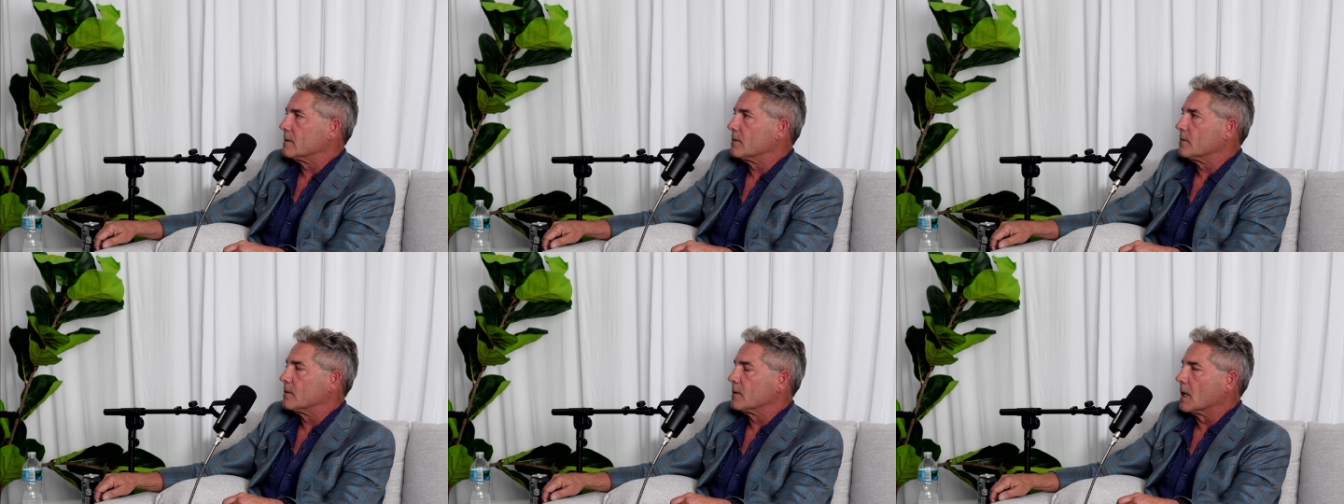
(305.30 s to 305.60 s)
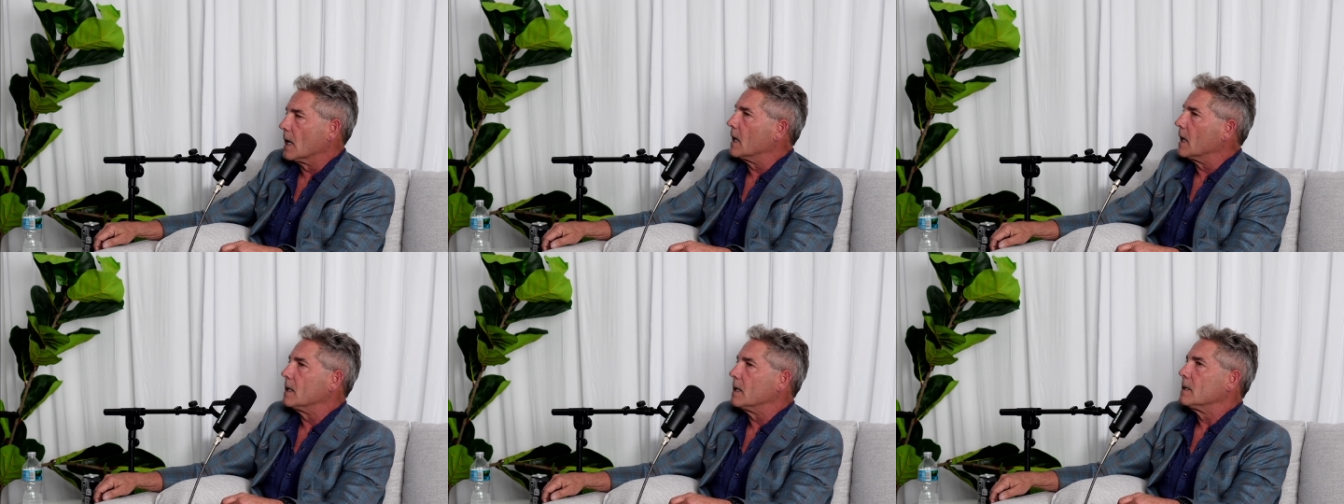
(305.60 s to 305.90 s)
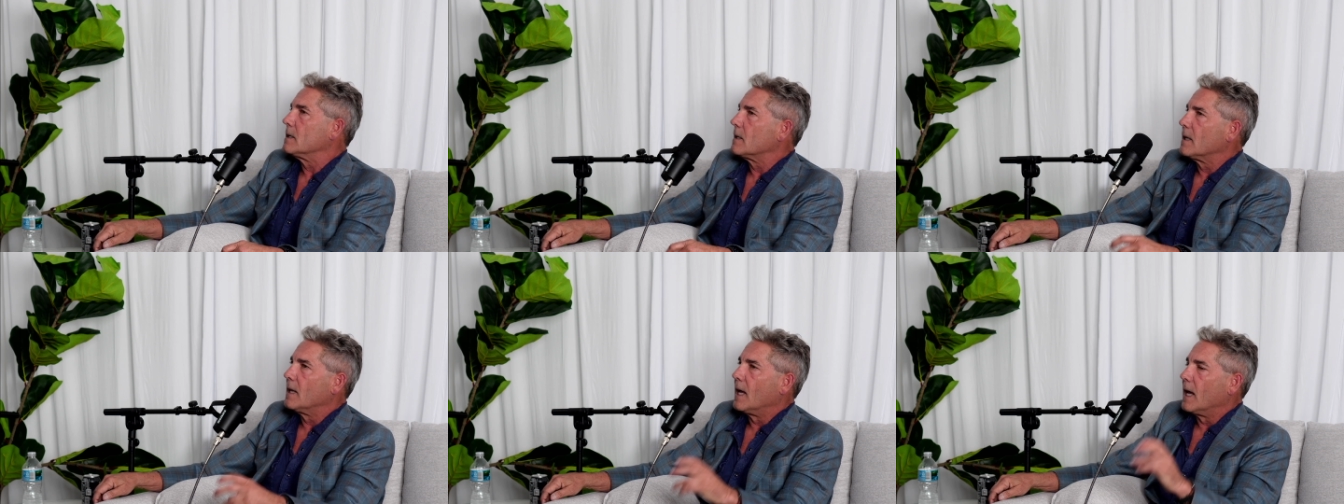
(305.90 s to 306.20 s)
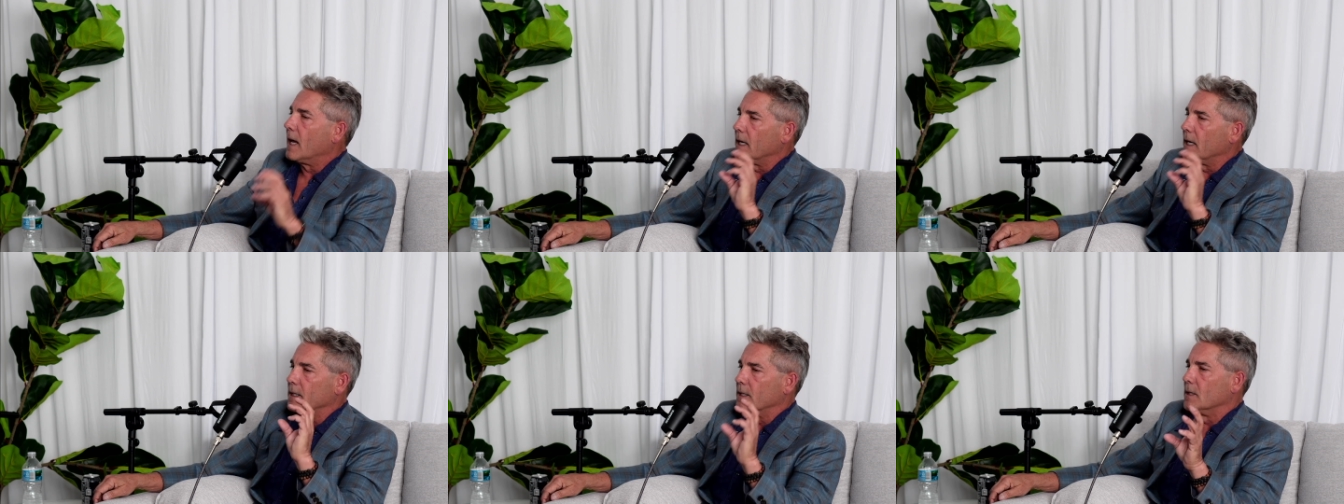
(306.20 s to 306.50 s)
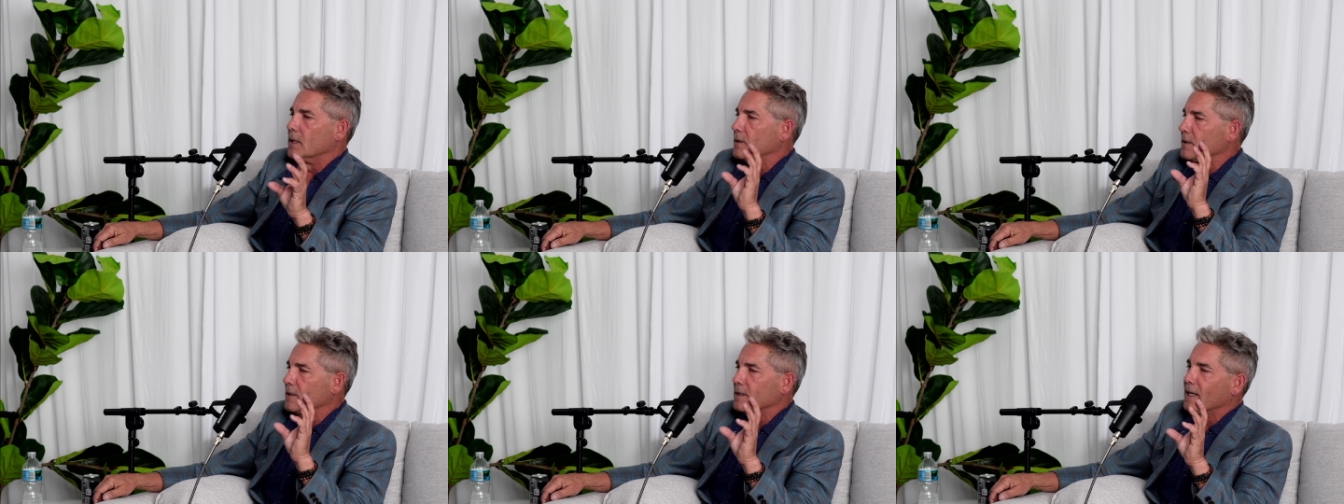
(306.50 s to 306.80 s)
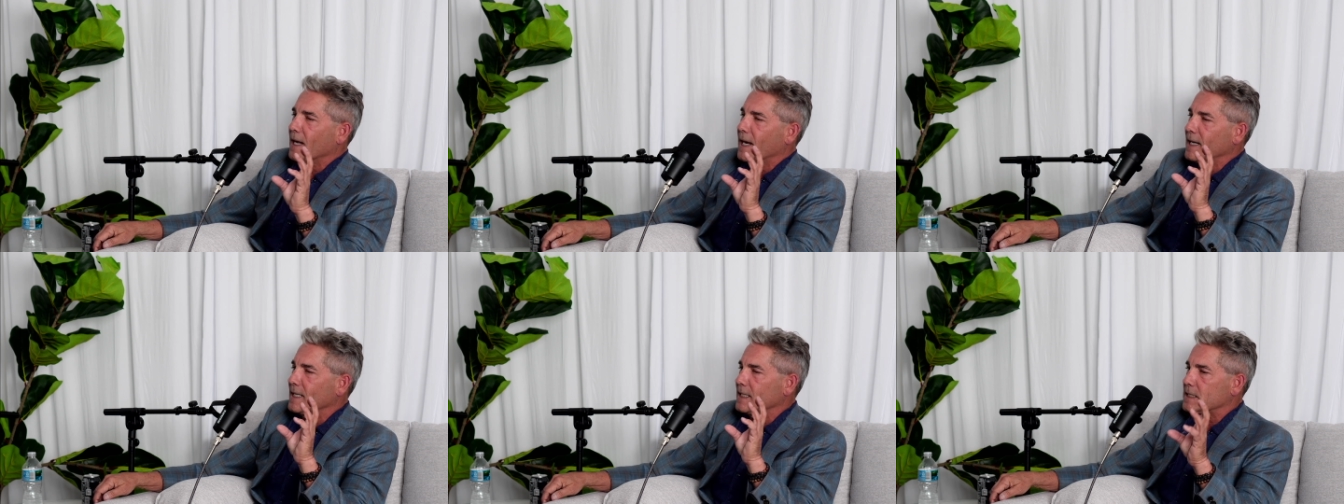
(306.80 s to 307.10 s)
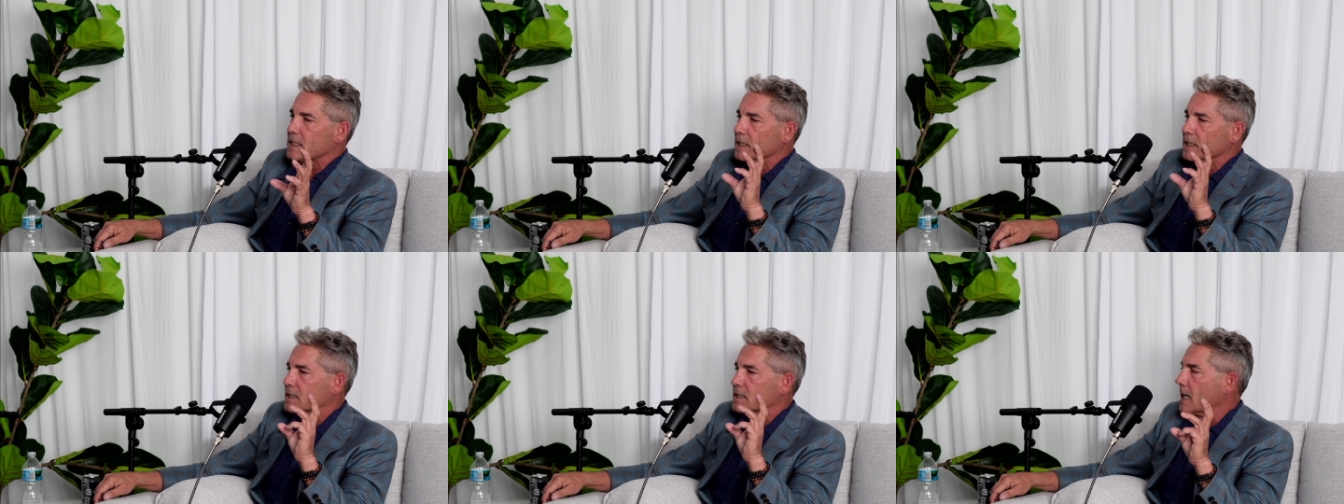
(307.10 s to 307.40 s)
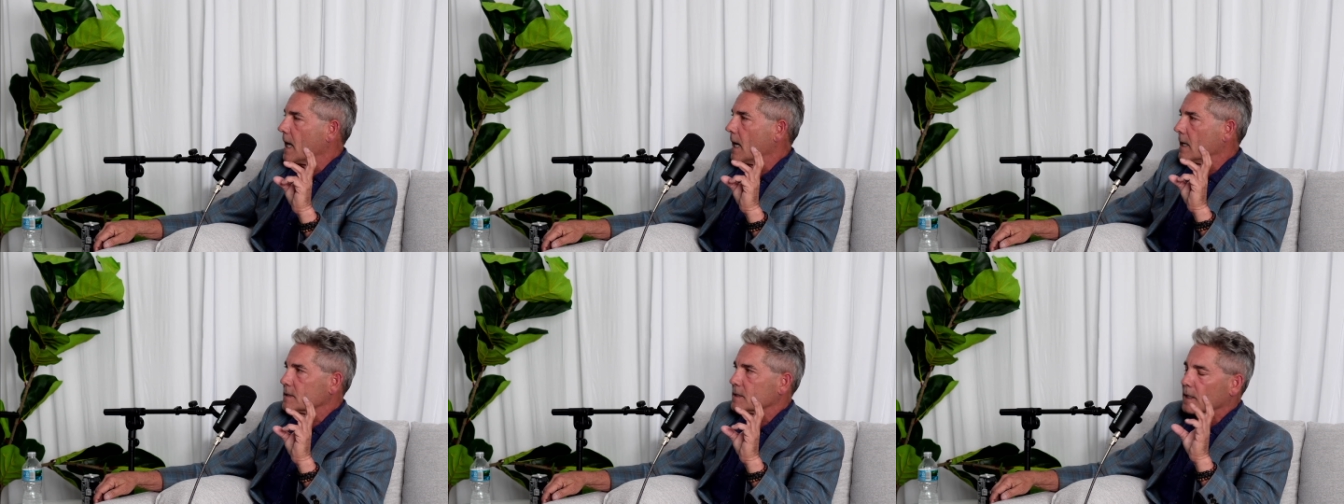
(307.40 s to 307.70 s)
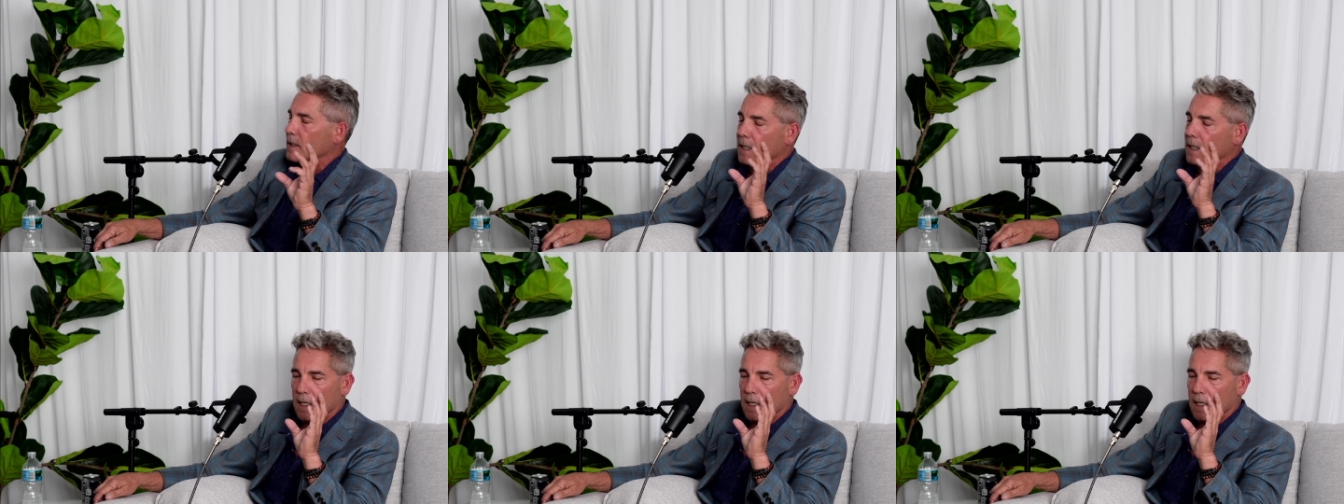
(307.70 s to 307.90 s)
Okay, 896,000